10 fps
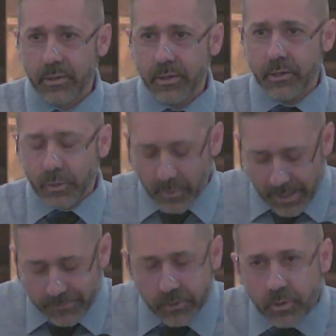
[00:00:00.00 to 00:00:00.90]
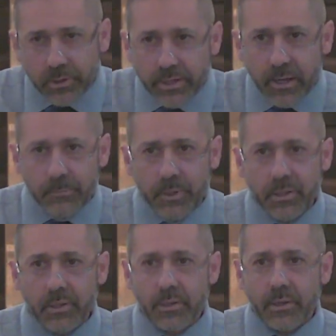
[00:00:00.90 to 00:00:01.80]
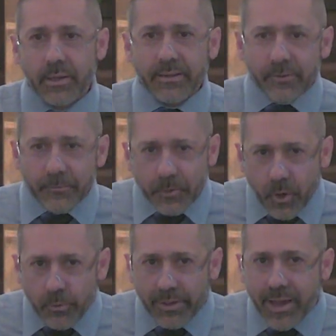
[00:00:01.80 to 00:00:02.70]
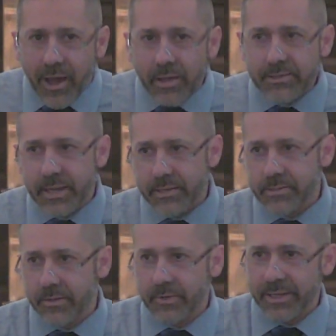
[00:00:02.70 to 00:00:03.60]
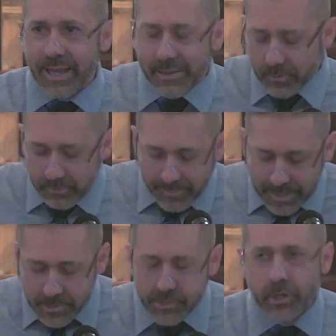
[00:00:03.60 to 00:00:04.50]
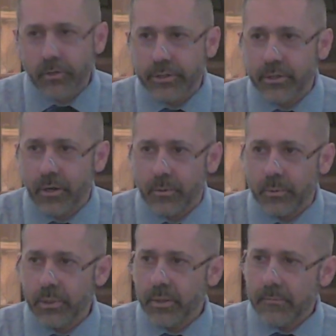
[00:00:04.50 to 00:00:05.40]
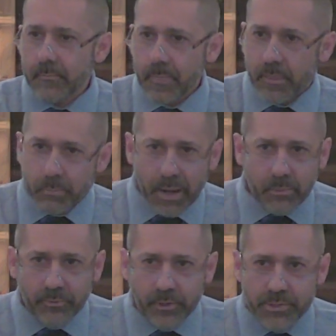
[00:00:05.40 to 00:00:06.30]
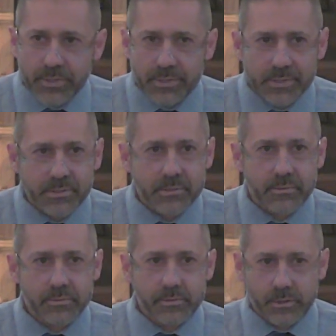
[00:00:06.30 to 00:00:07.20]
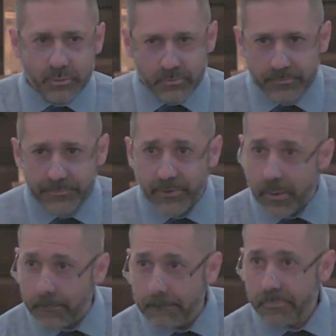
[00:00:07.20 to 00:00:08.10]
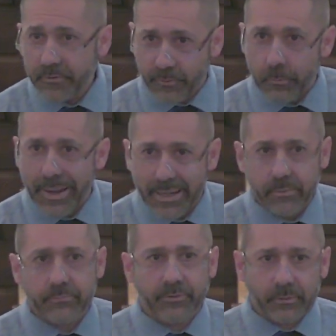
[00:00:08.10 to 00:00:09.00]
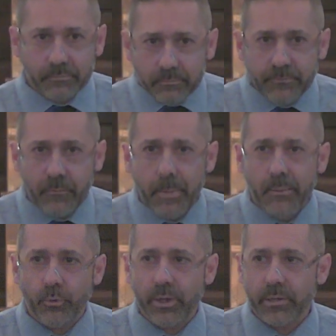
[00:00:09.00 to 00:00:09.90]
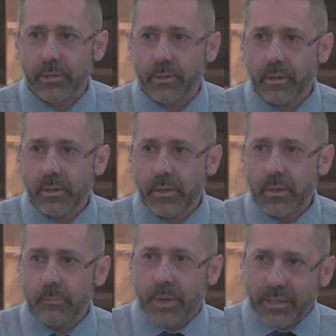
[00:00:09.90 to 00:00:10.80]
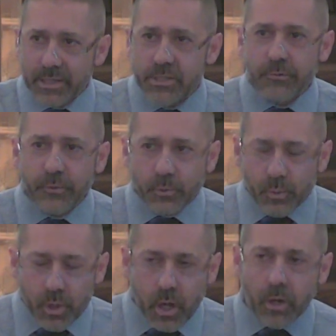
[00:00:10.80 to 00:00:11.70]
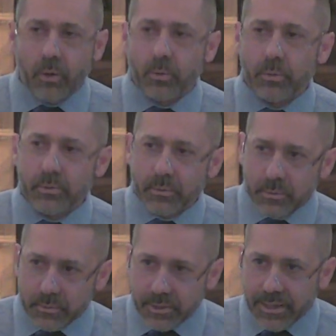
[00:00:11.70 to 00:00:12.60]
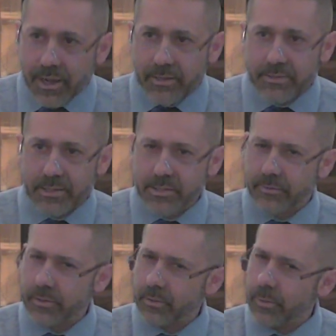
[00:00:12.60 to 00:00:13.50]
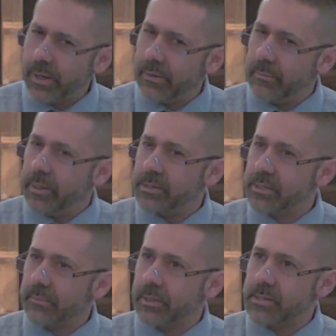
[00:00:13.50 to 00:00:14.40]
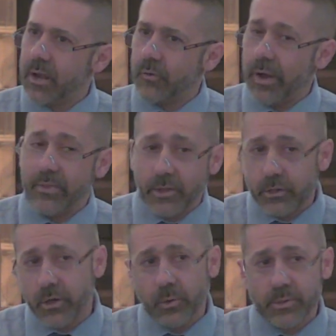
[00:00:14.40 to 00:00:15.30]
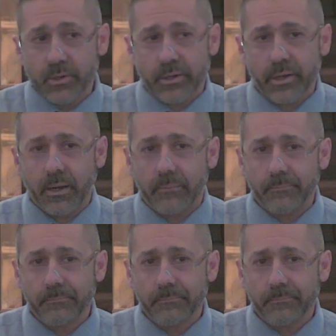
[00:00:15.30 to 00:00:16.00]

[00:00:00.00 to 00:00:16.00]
You don't have to look it up. Even if you know the context of it and not necessarily know the Bible verses from verbatim, from memory. But at least if you know the context of it, like, wait a minute, something's not right. Then you could always look it up.